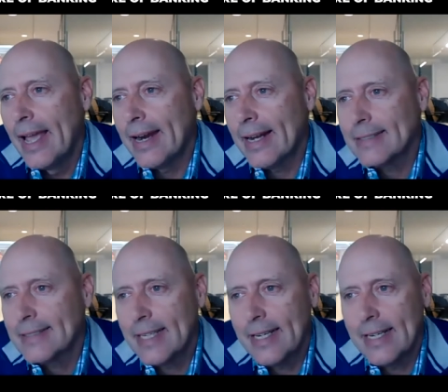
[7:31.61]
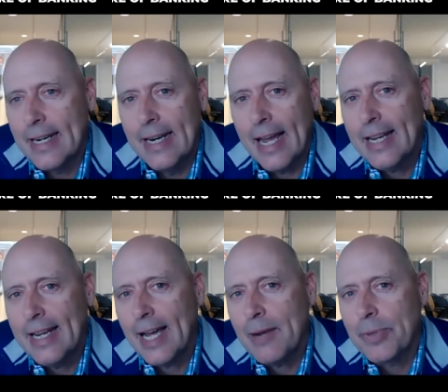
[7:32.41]
And I said,
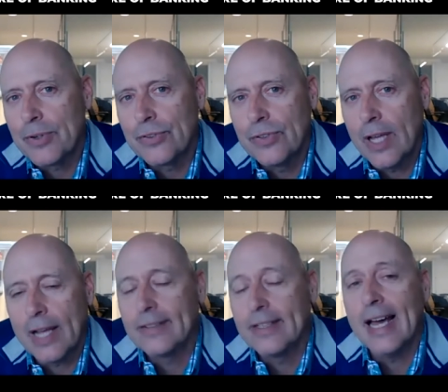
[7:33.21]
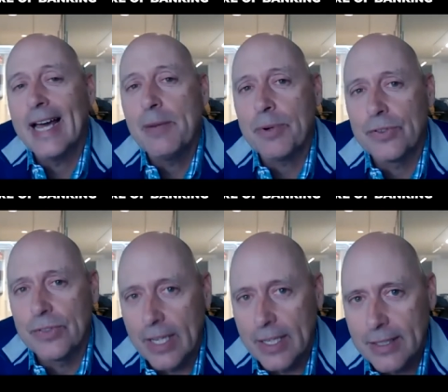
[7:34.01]
99%, I said
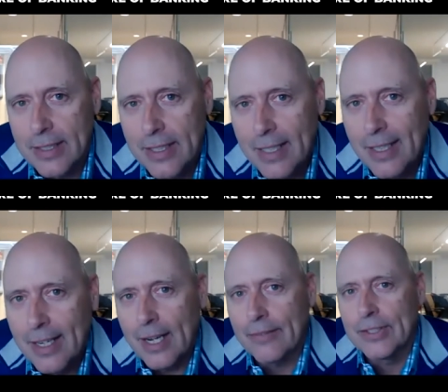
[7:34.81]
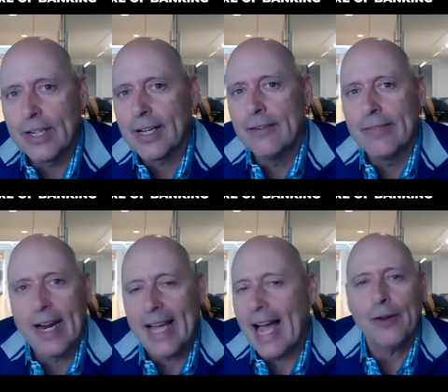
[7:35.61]
90% of Silicon
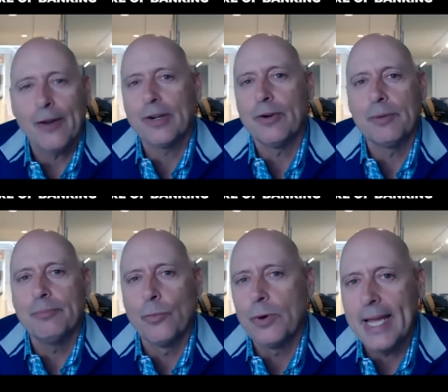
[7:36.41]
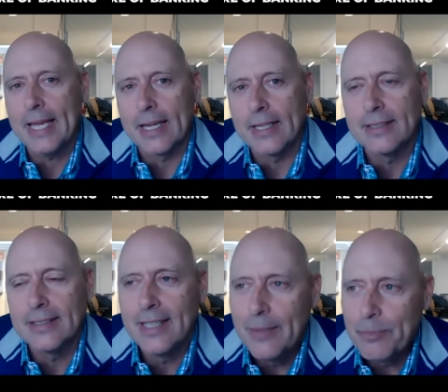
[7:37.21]
Valley, I don't think we're gonna, we'll make it.
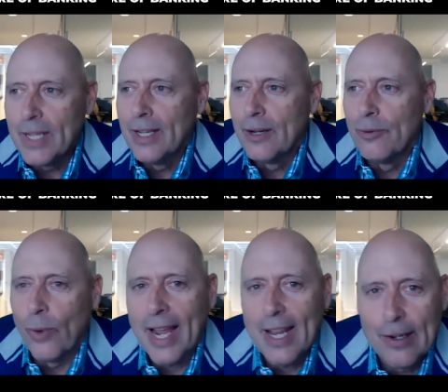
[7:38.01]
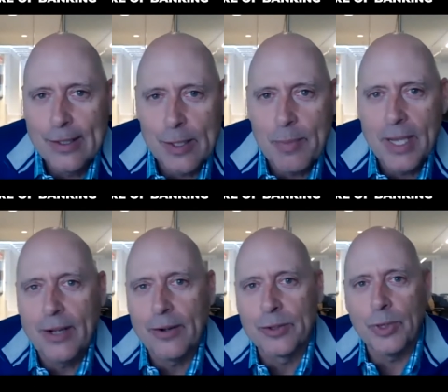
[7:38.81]
Ryan looks at me and
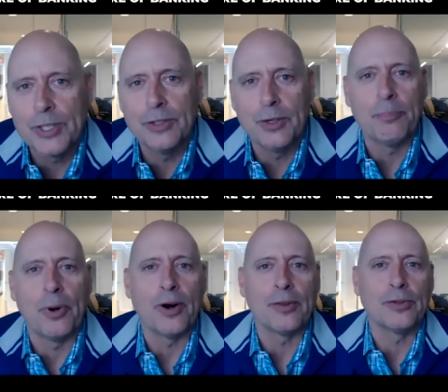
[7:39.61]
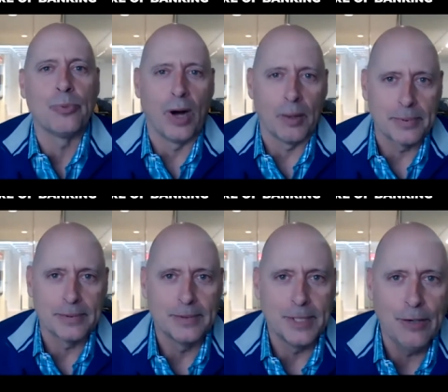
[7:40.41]
goes, Richard, you're part of the swamp.
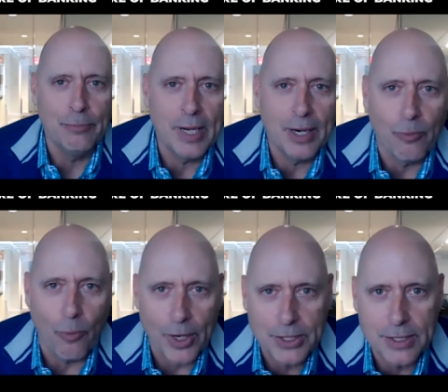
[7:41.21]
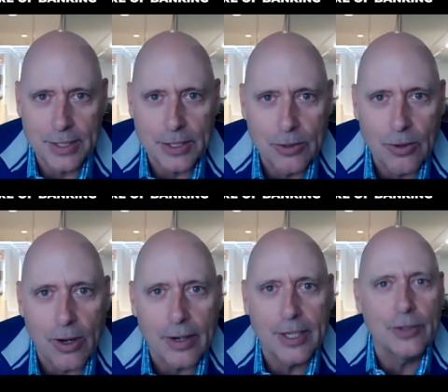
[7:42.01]
You've been in Washington too
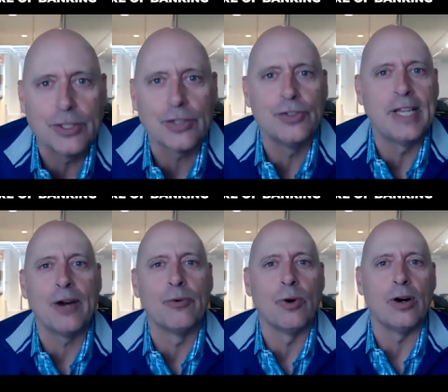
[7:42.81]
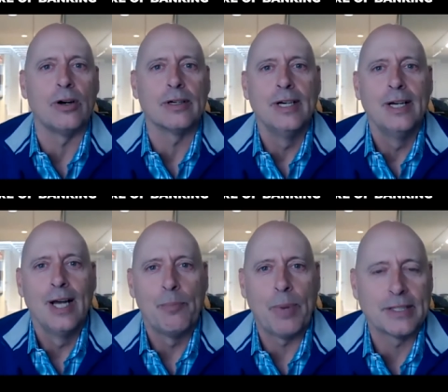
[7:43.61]
long. You're just dead wrong
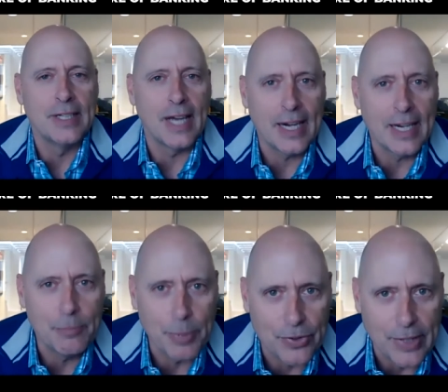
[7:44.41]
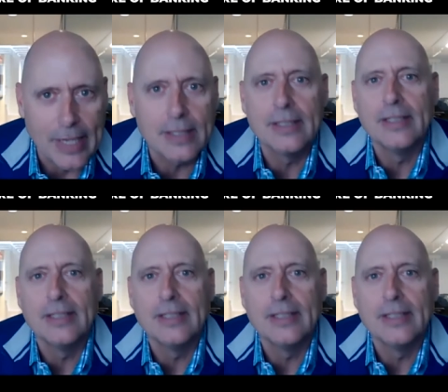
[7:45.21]
about the 90%.